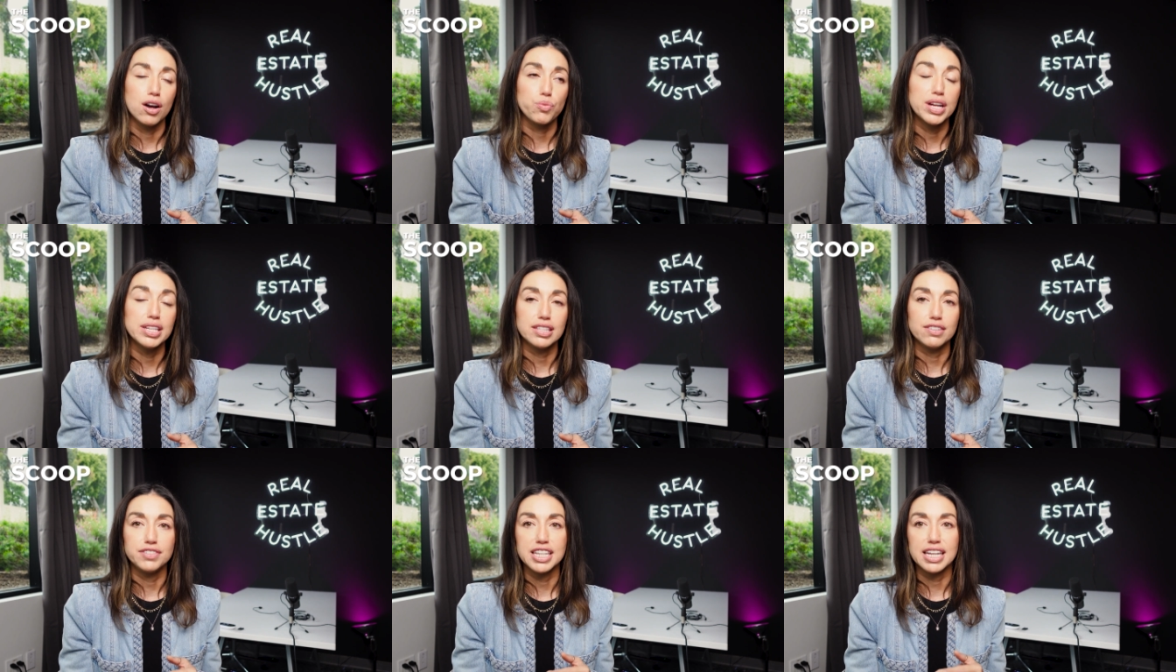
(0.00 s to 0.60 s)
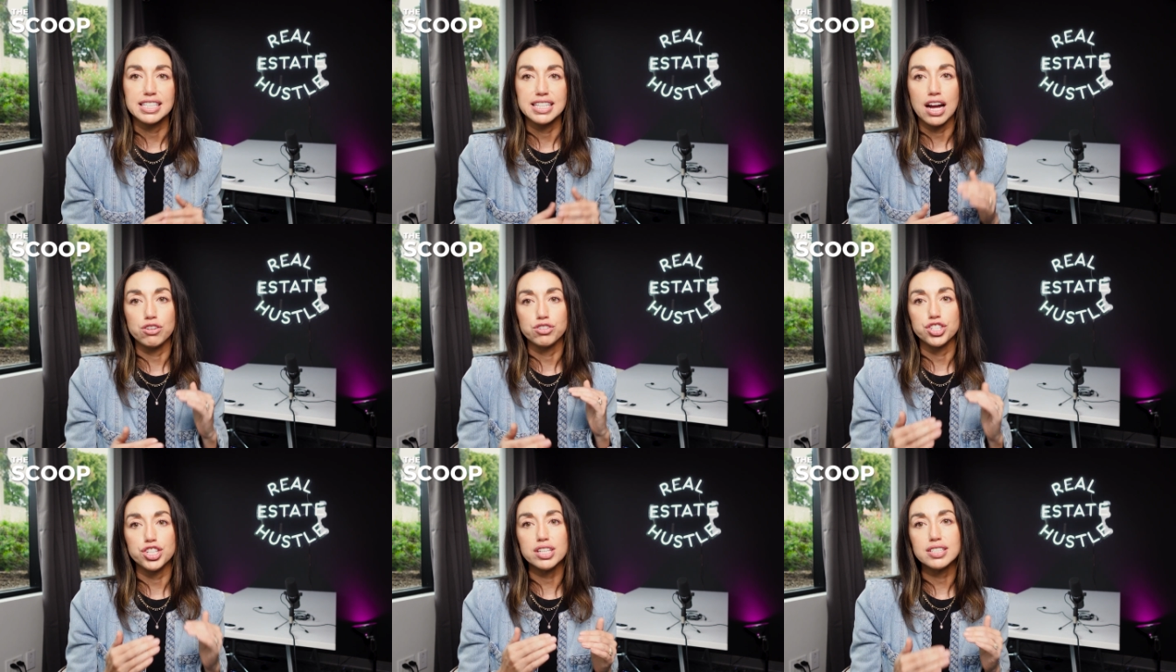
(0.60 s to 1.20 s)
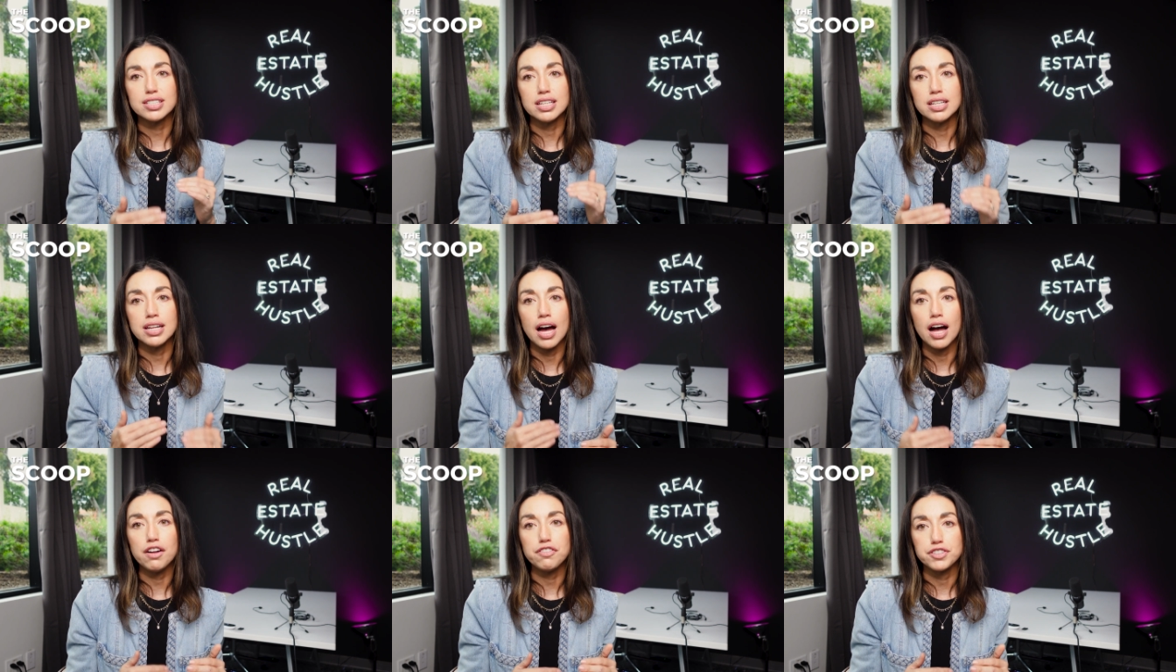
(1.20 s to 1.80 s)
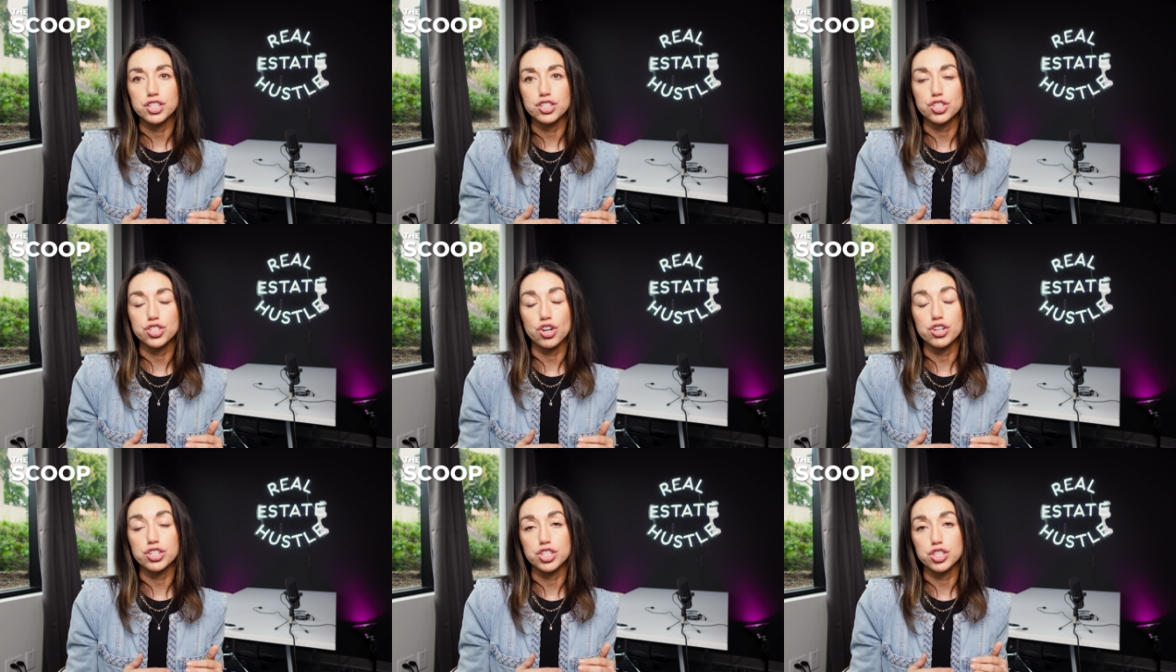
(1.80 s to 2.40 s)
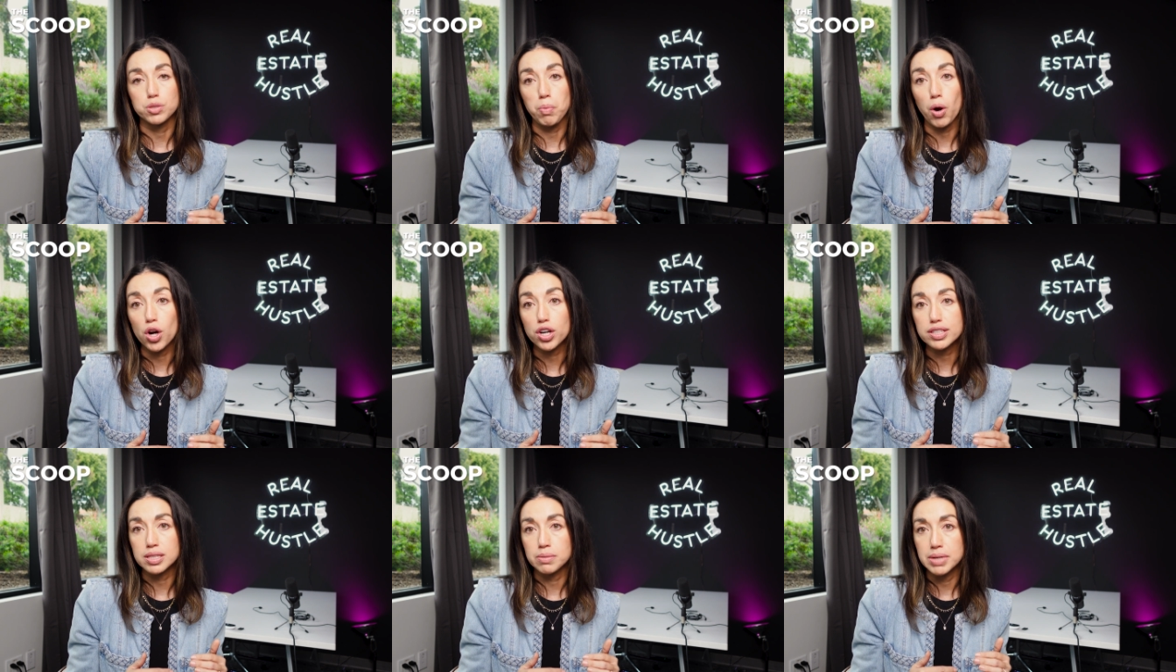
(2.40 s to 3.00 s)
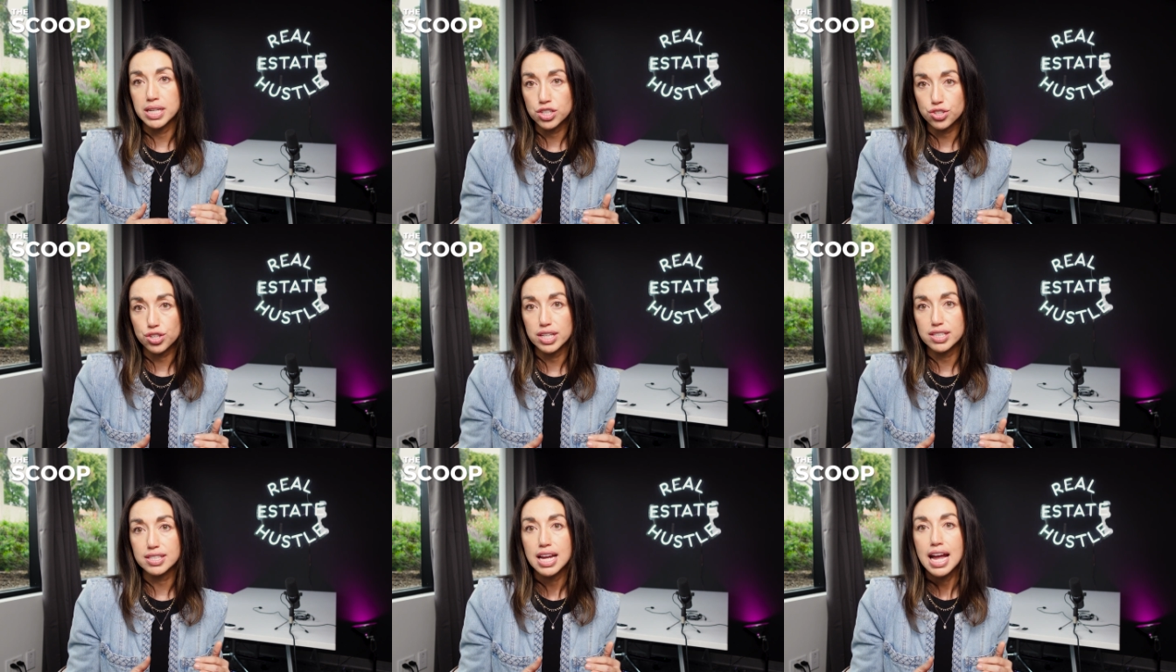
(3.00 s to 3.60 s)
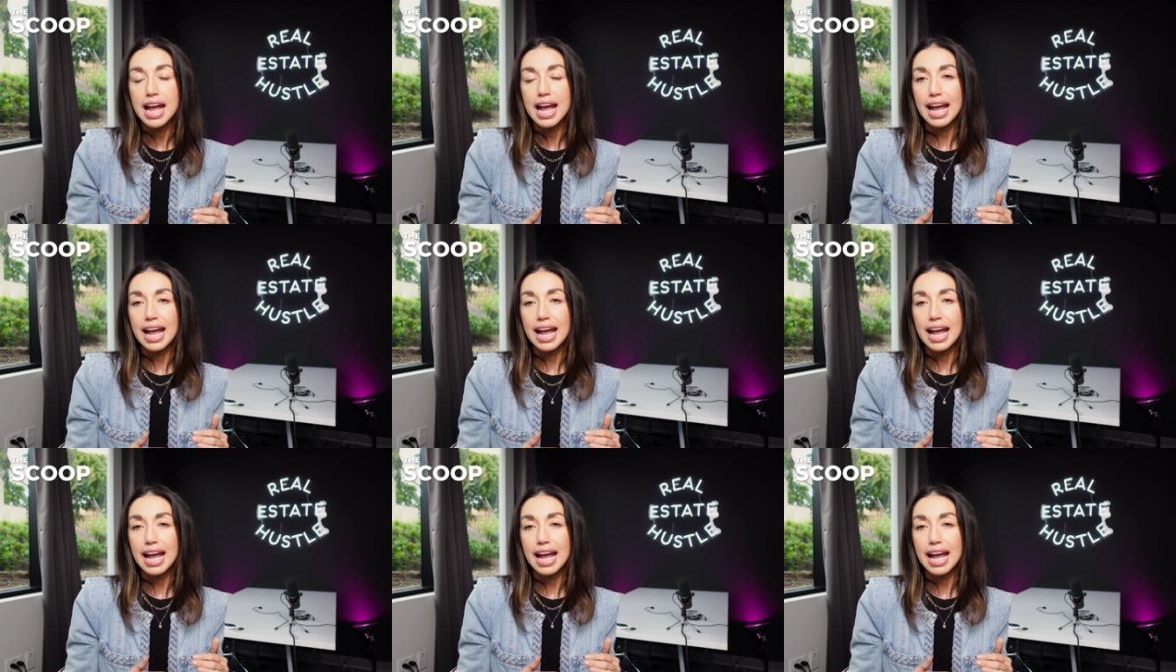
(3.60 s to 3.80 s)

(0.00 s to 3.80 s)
Rates have ticked down just enough to start to spark some interest.